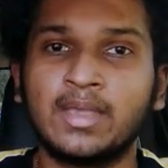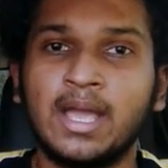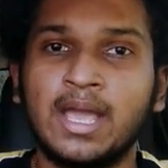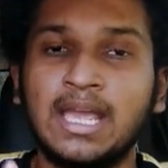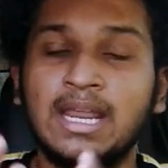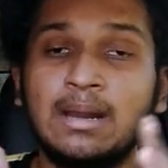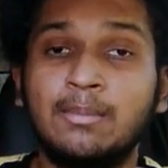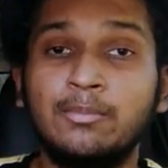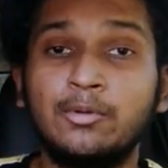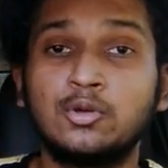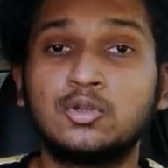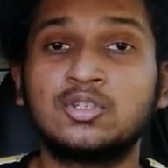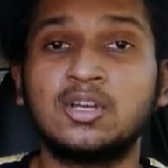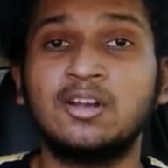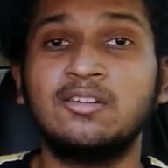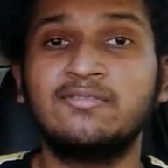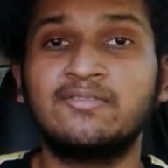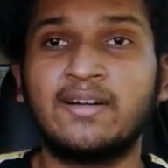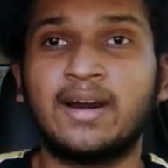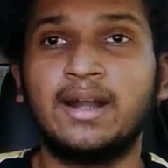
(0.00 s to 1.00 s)
In a
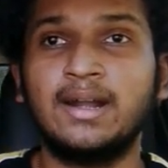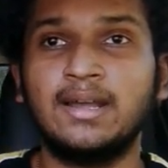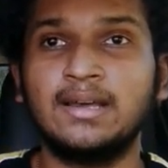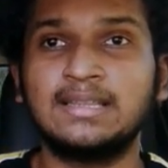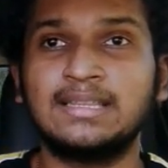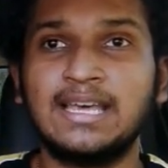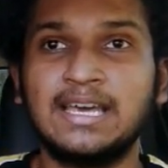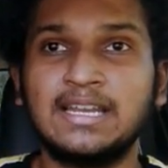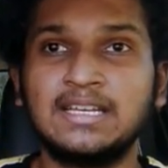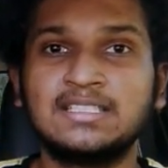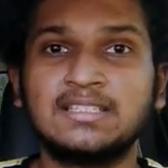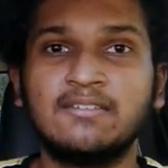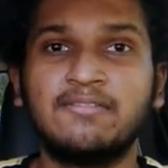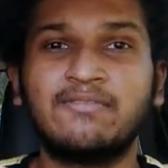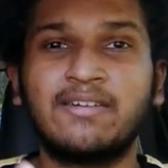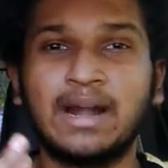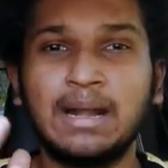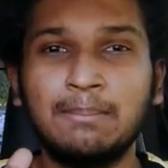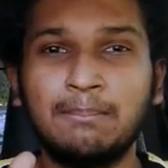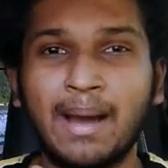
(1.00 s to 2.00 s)
mutual fund, there is a
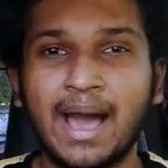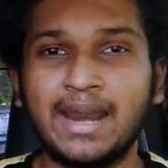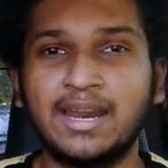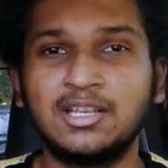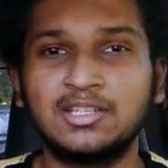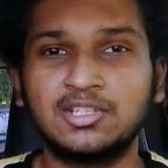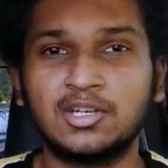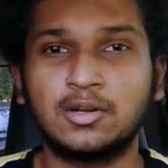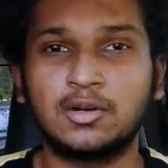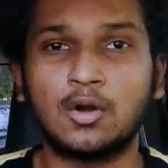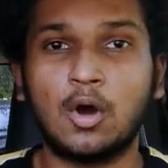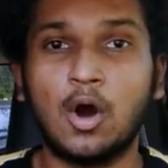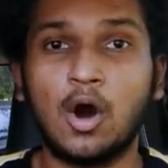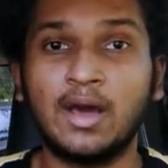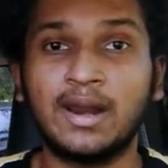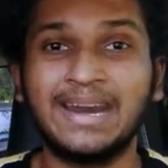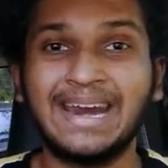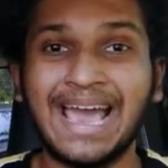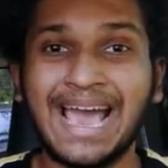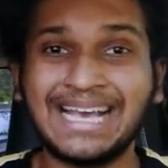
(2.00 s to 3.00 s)
fund manager or an